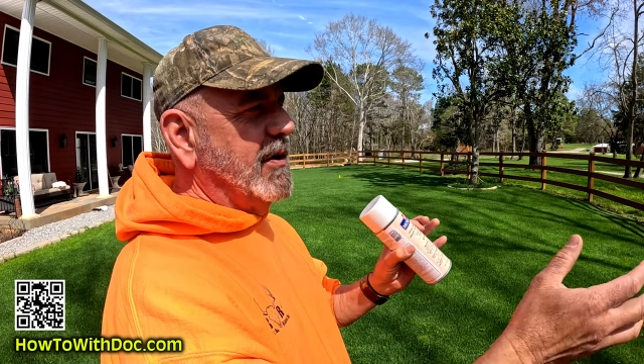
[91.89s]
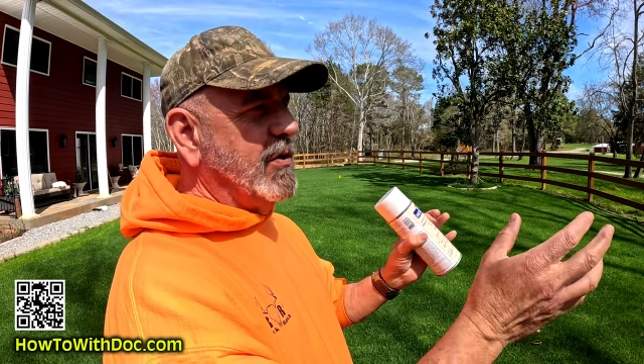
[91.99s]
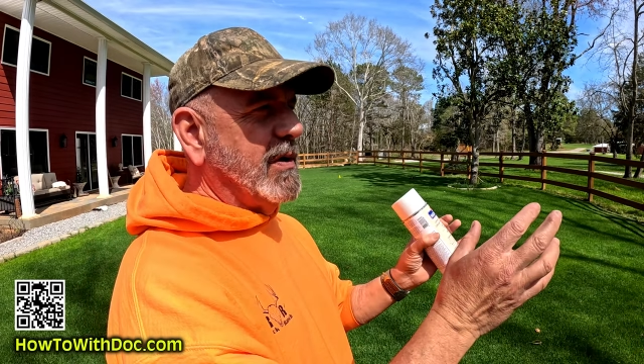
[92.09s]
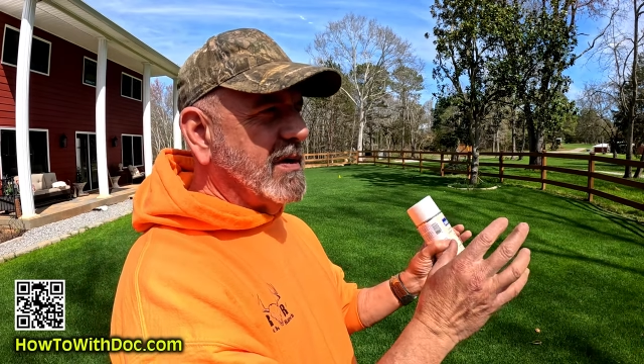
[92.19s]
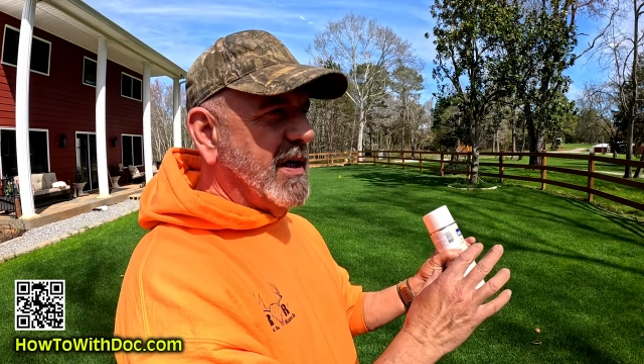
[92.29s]

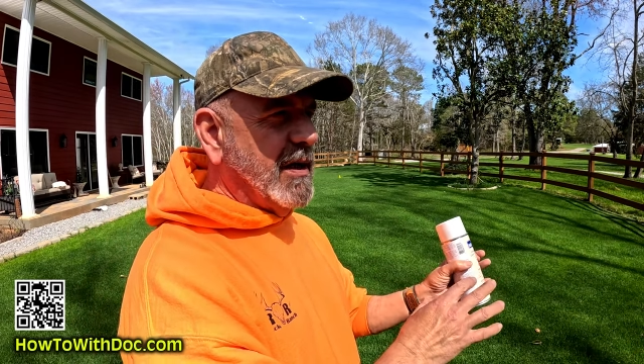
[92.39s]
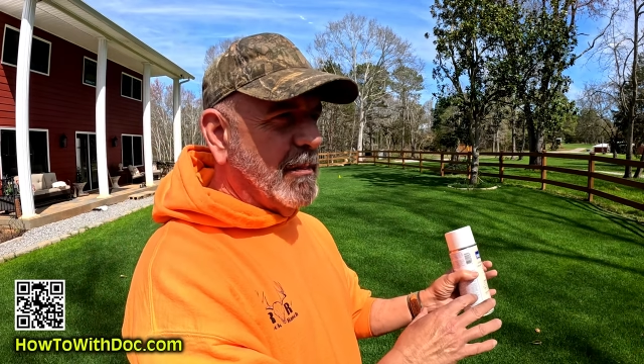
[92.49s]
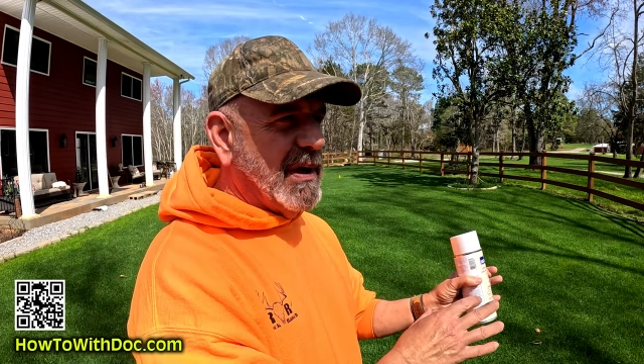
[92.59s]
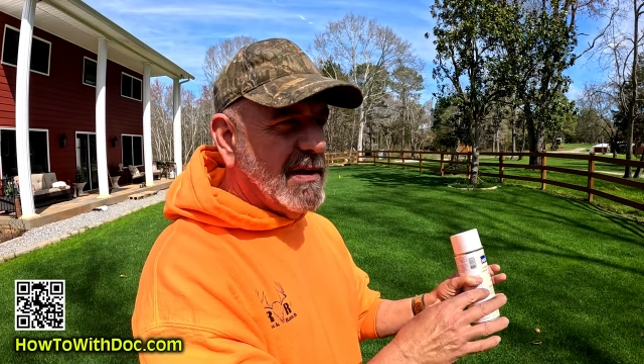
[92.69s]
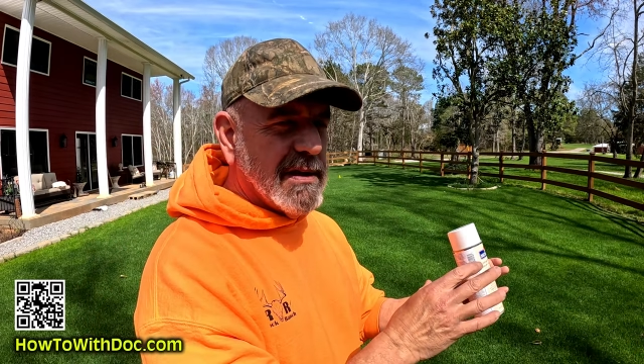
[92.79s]
You can take a
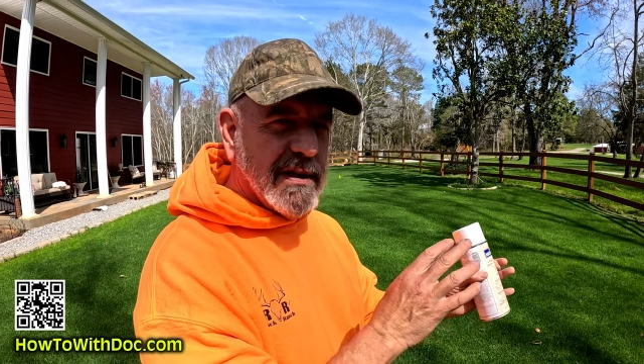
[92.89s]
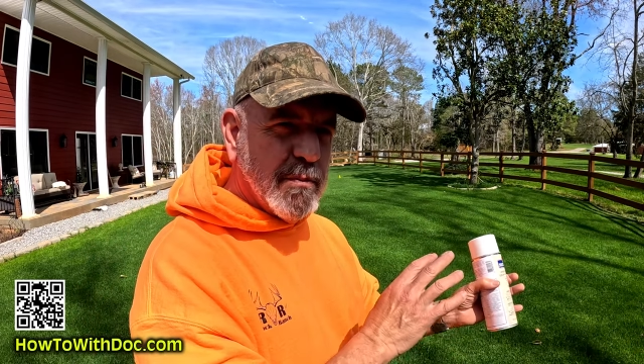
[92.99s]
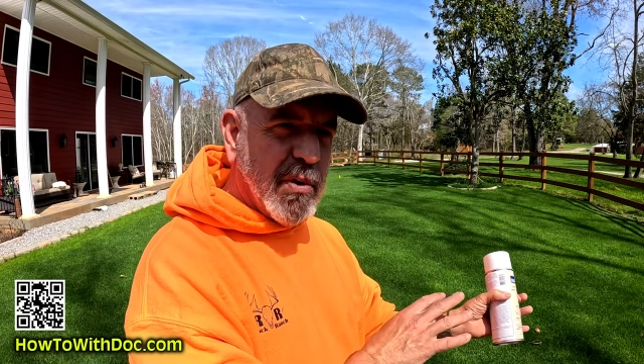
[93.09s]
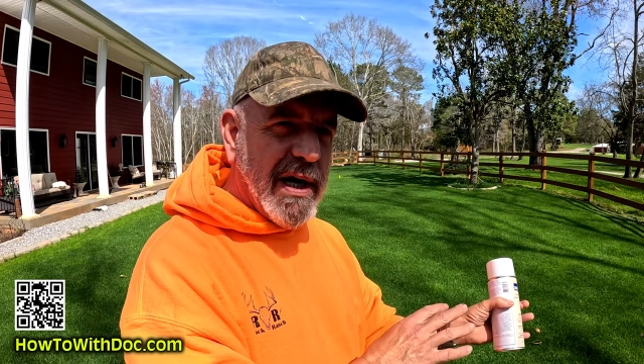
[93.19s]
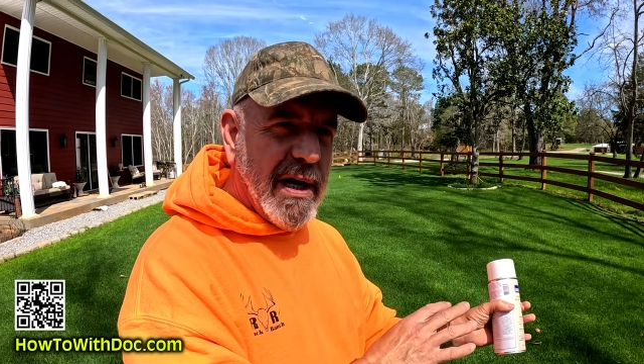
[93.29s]
piece that's
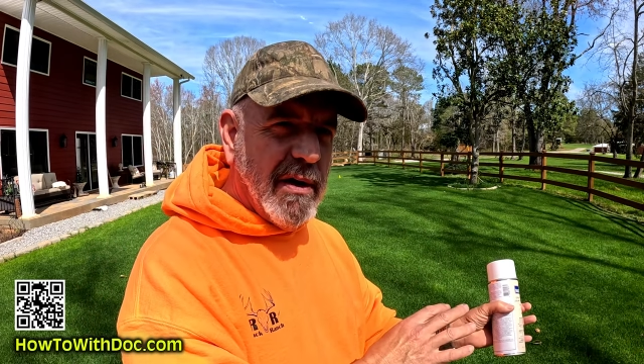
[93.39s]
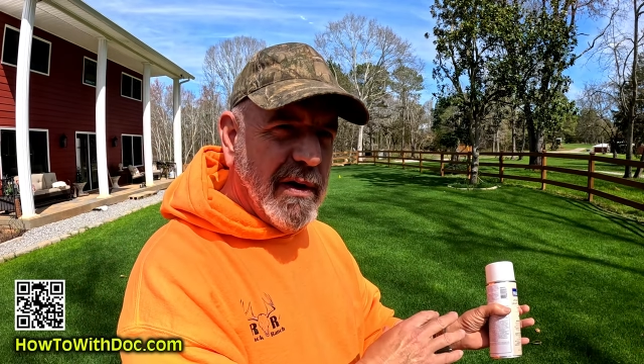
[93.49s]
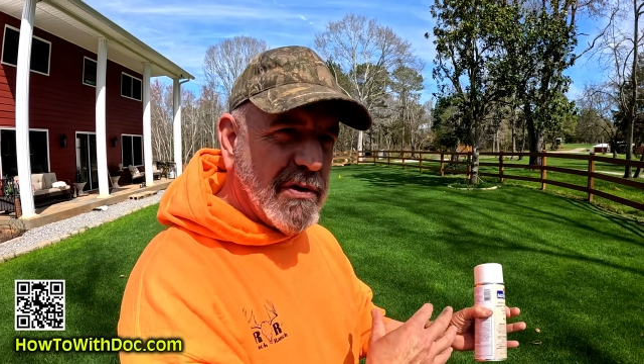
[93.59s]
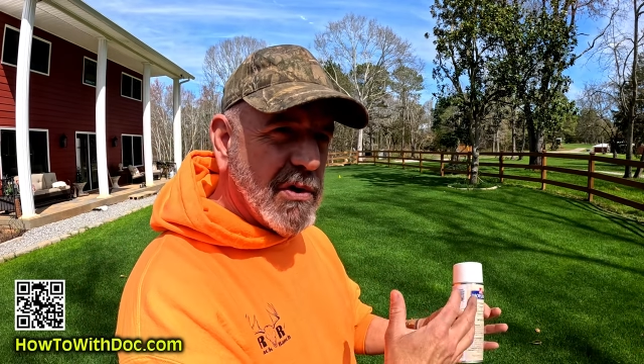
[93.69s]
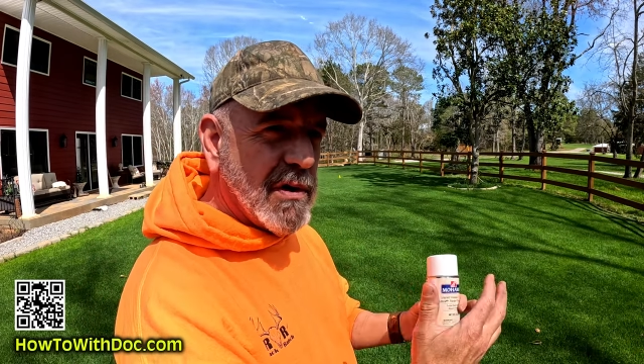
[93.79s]
brown
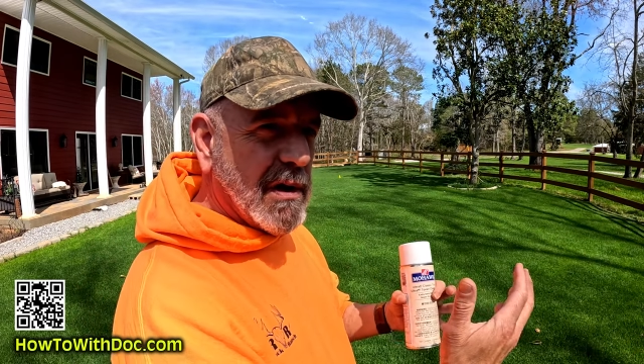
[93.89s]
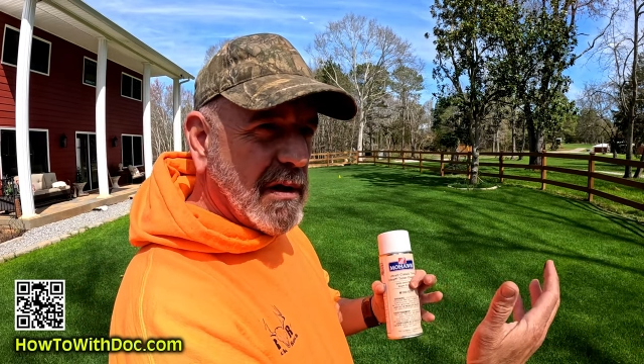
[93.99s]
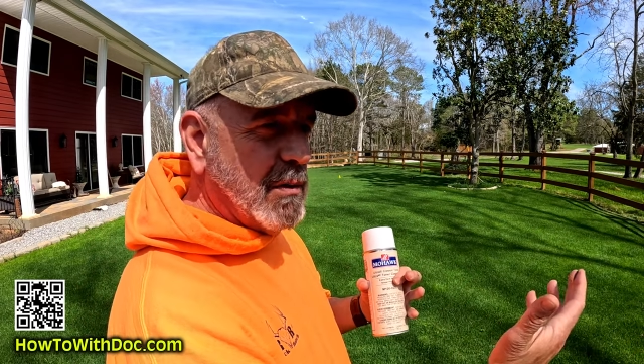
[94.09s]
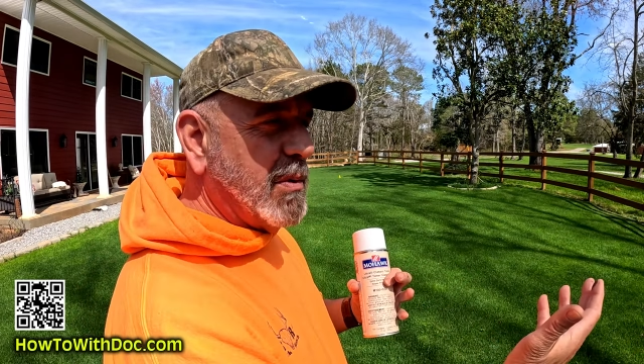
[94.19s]
and turn it a little